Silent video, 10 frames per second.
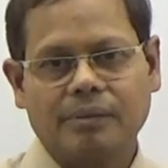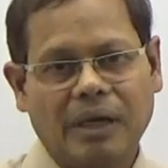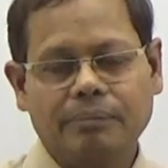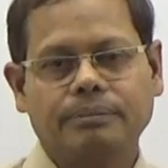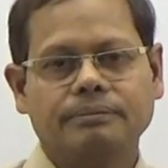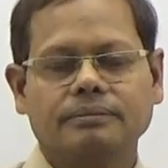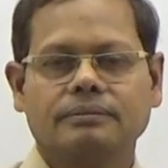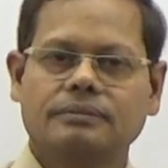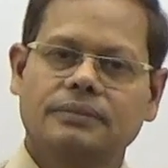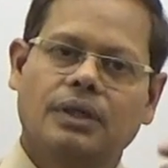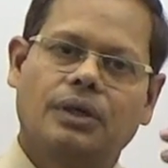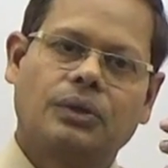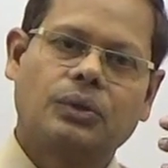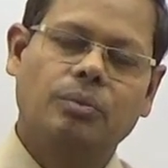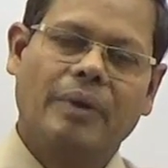up
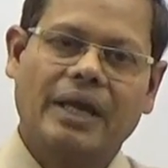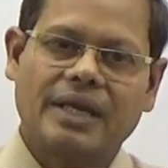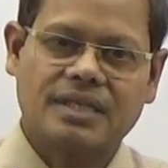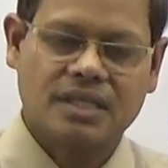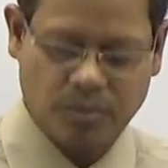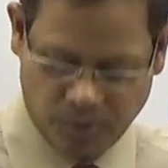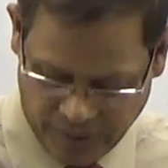to make assessable